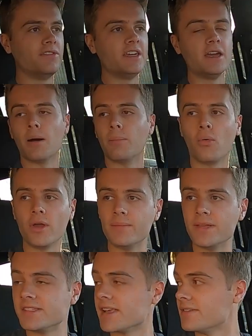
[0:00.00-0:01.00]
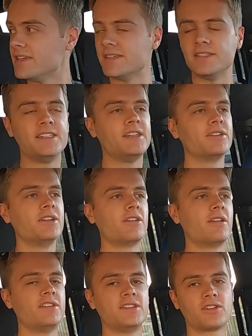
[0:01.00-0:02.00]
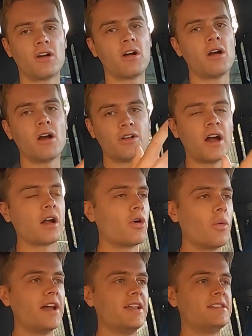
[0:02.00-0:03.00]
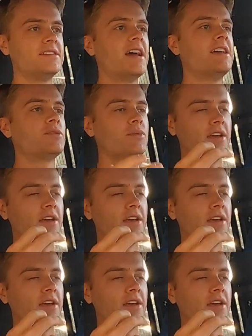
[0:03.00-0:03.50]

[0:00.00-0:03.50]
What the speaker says: the appointments on the interior of this car are not quite as nice.